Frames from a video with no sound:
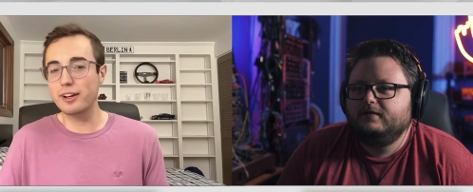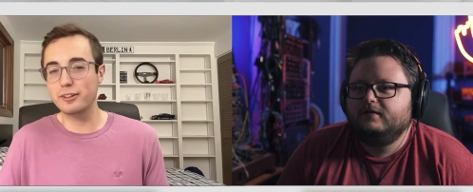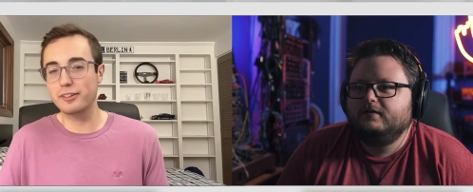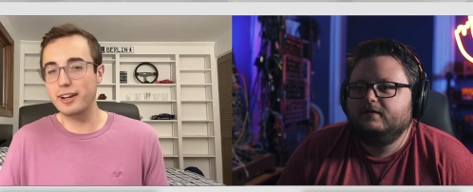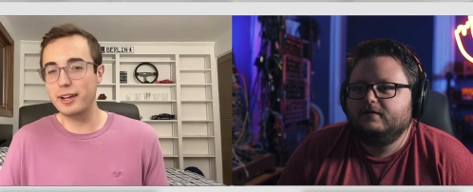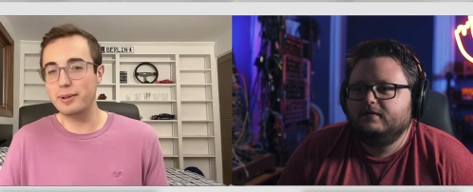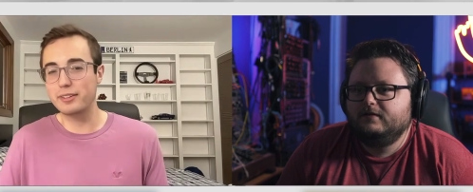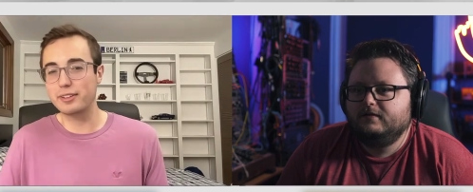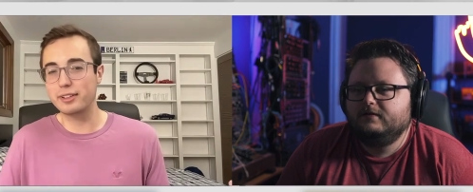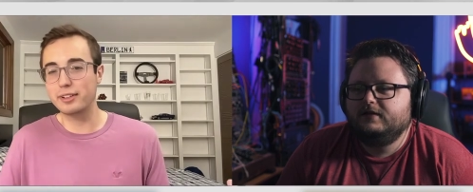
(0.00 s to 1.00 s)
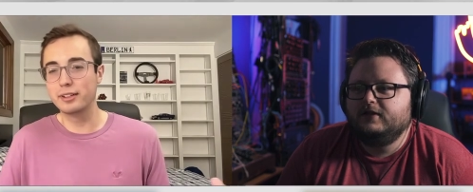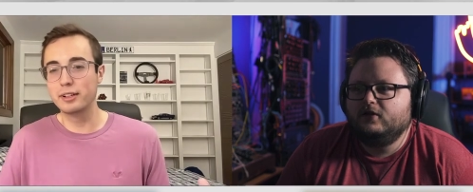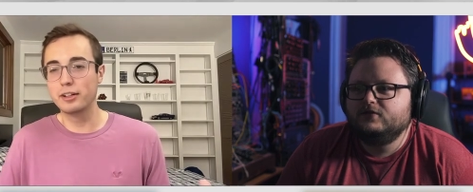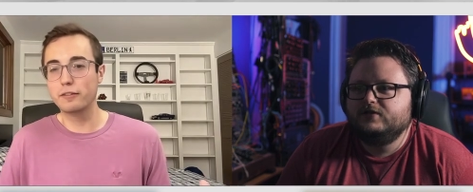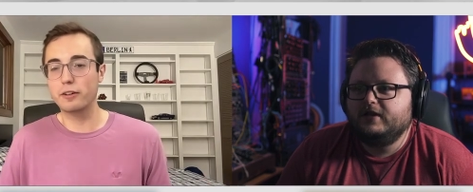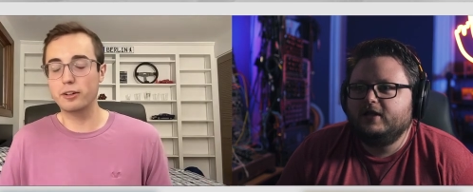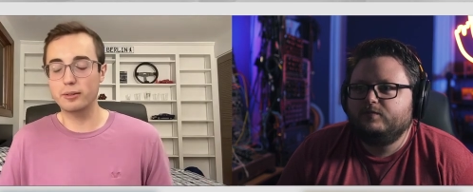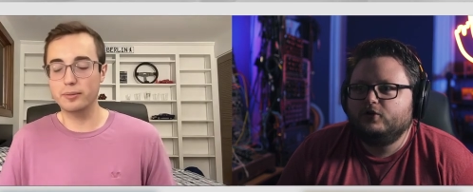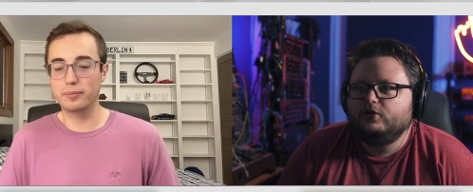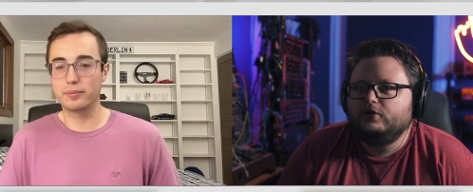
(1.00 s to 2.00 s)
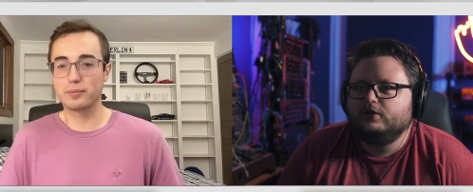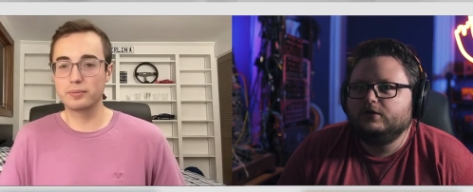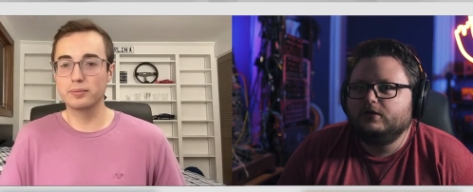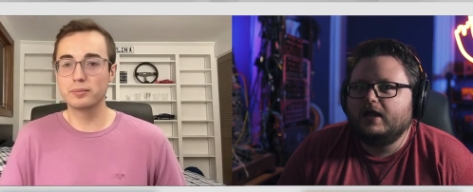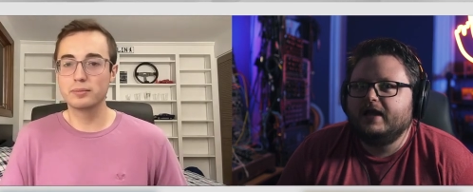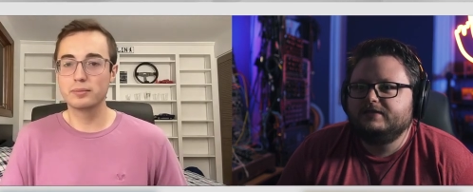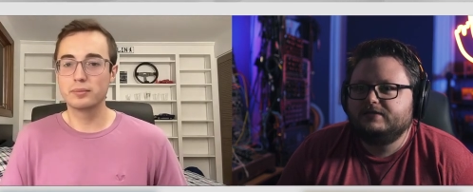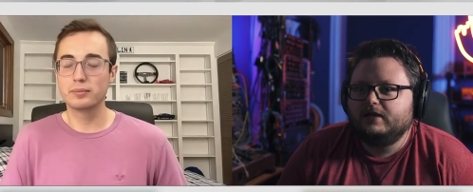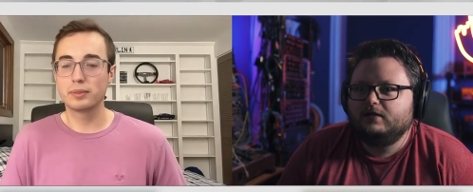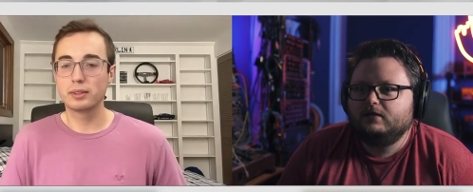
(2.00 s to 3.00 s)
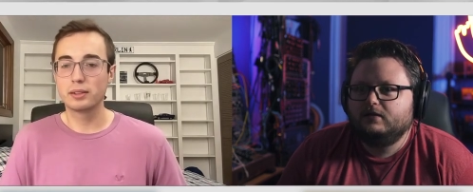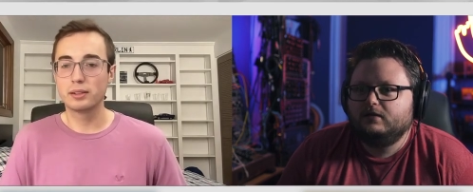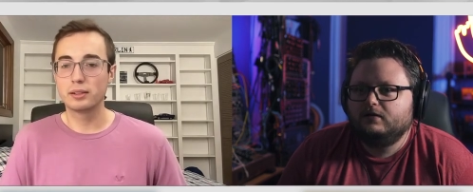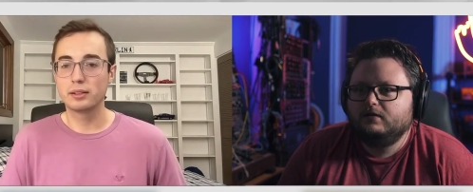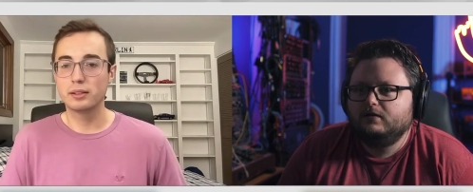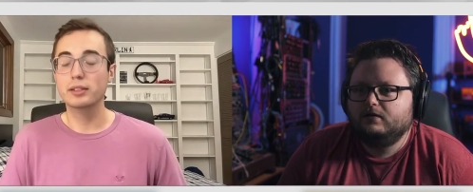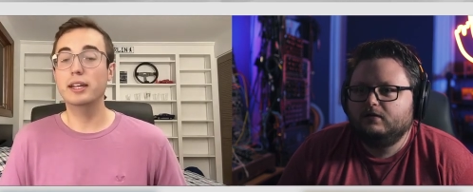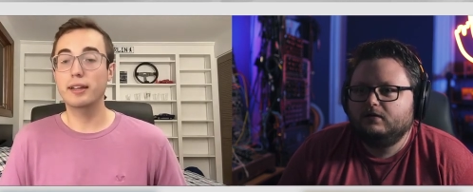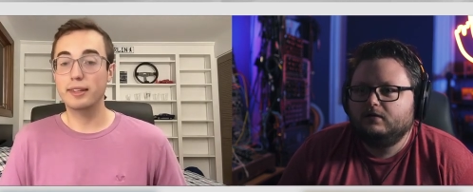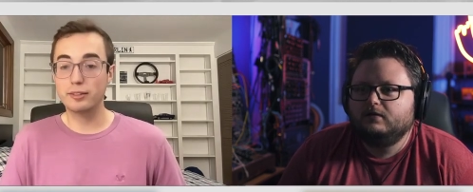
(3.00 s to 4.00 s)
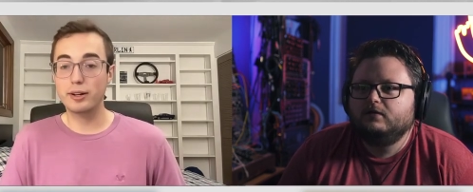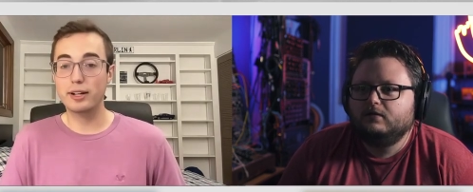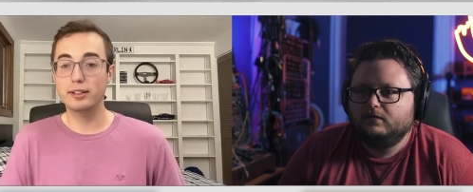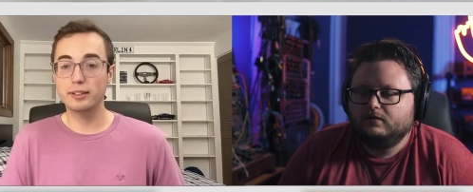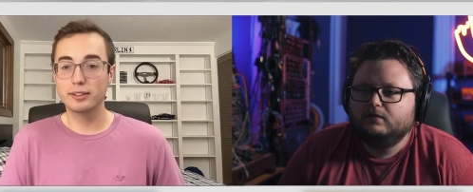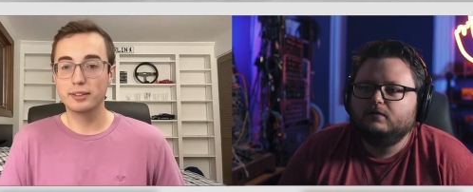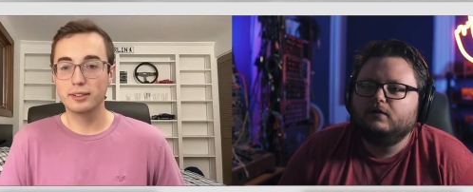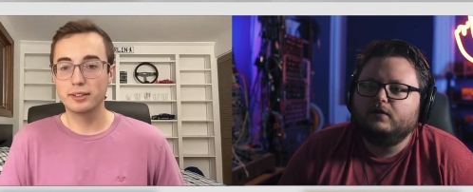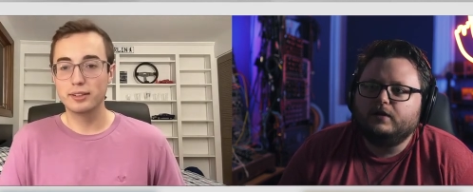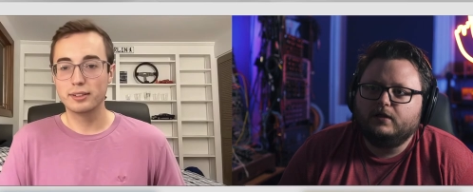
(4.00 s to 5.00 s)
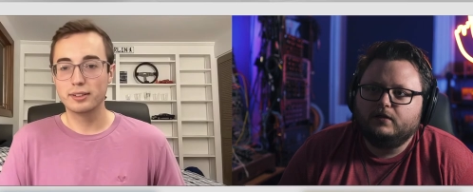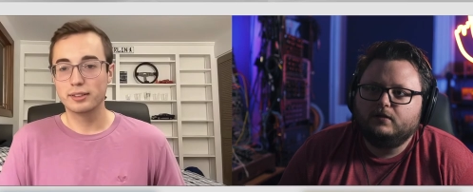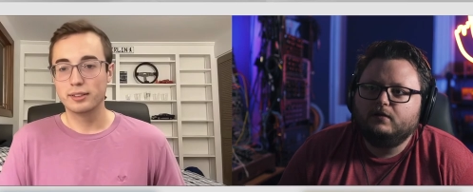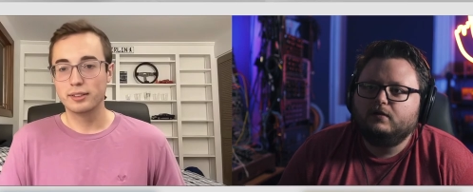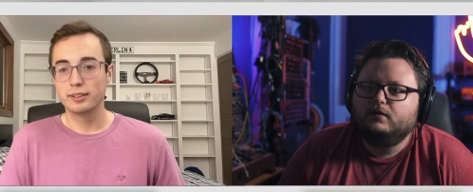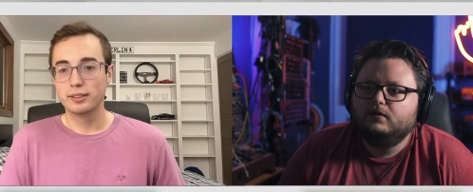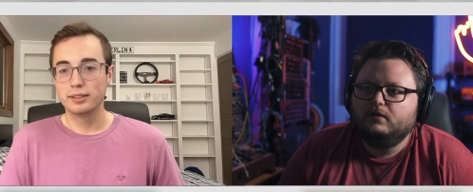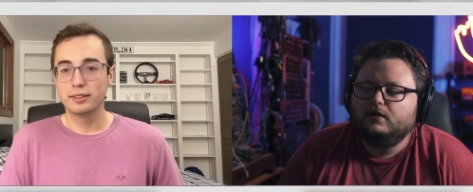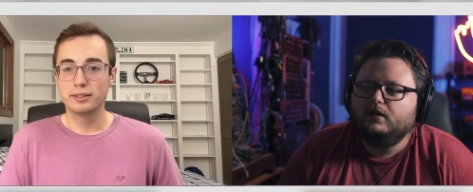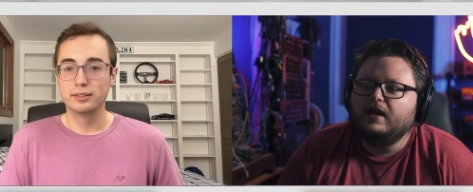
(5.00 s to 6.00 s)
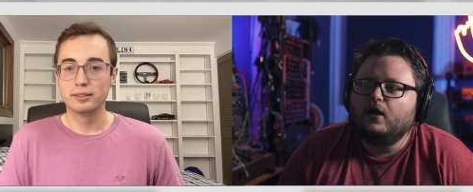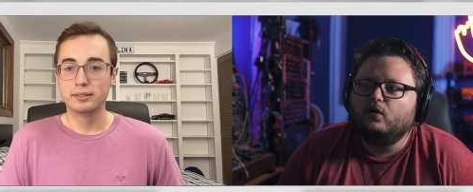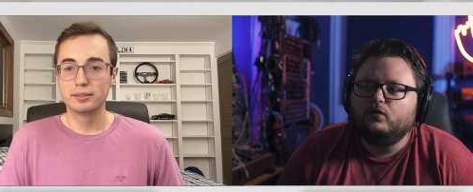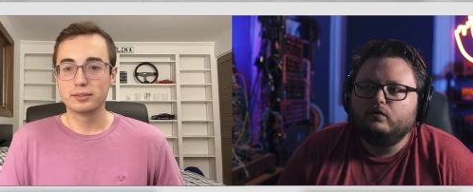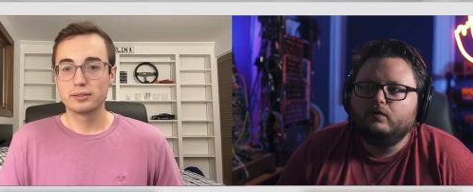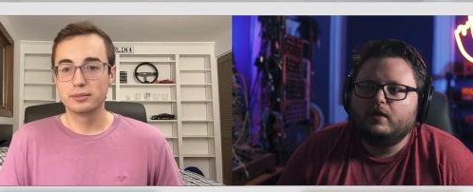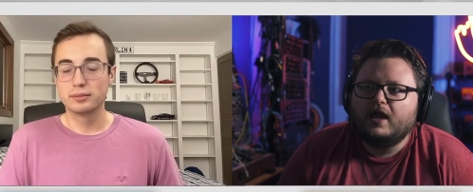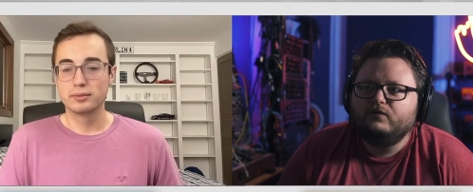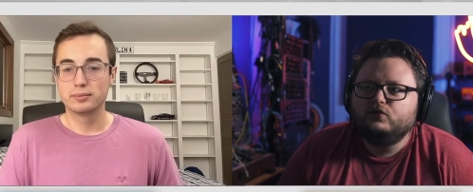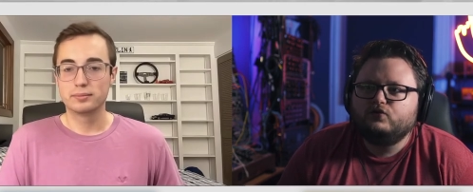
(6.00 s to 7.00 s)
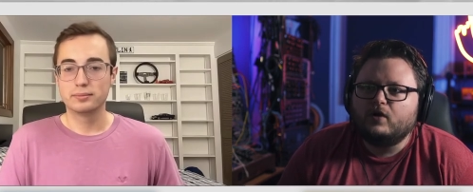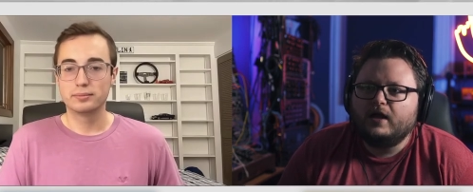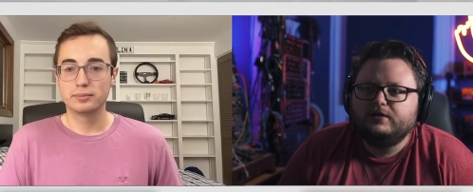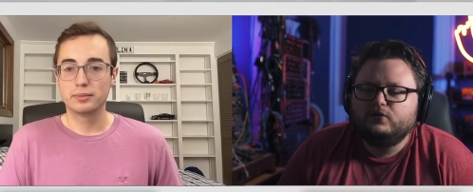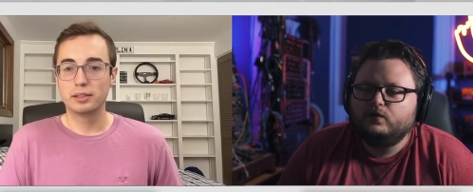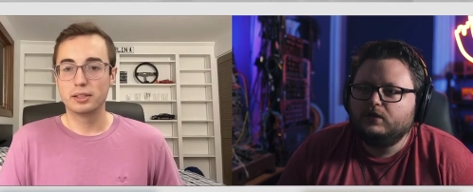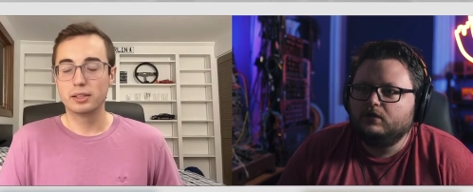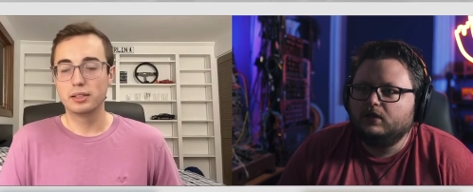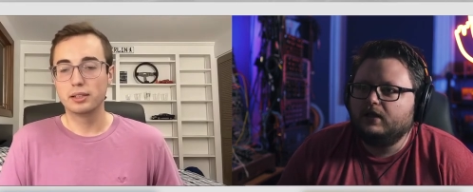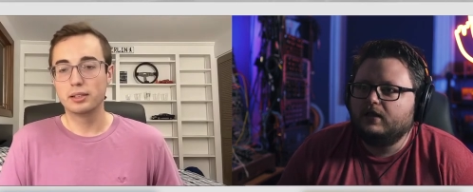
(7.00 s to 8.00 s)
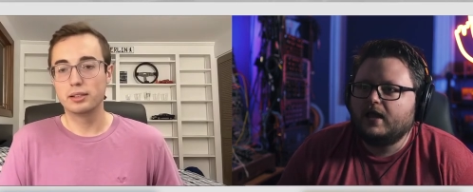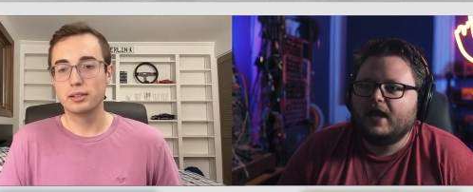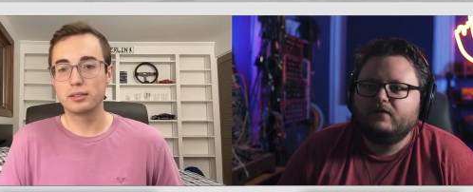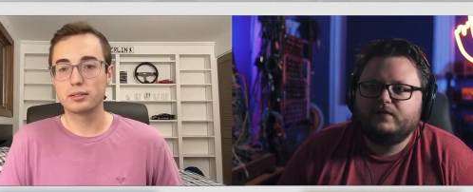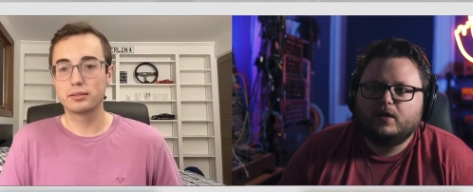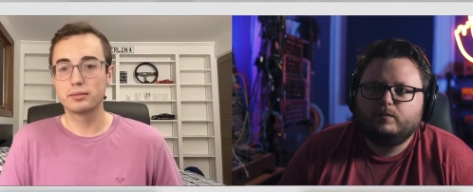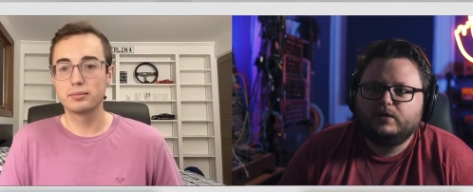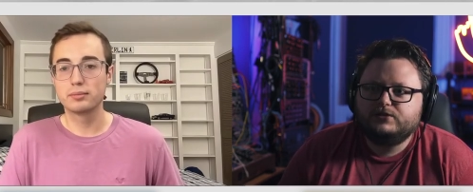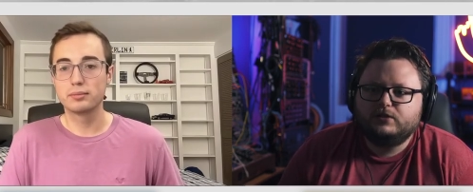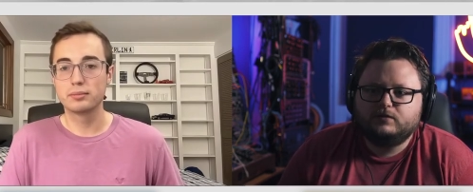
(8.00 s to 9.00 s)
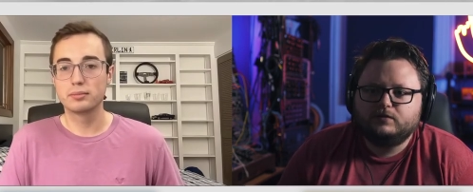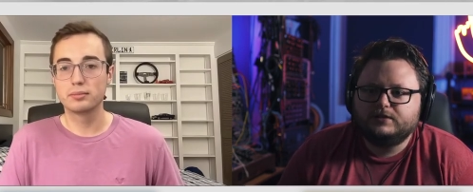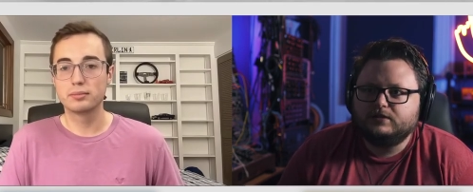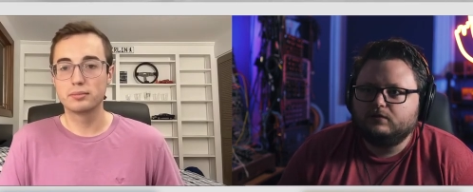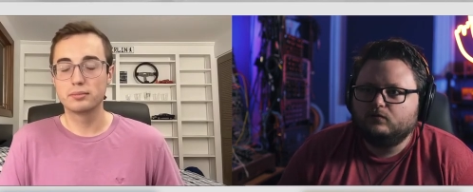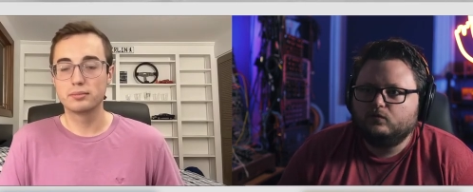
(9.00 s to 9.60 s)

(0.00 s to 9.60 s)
Speaker 1: $10 a day, basically. $10 a
Speaker 2: day per ad set.
Speaker 1: Yeah, that's right. Okay.
Speaker 2: Now, have you tried doing like half that budget? Does it,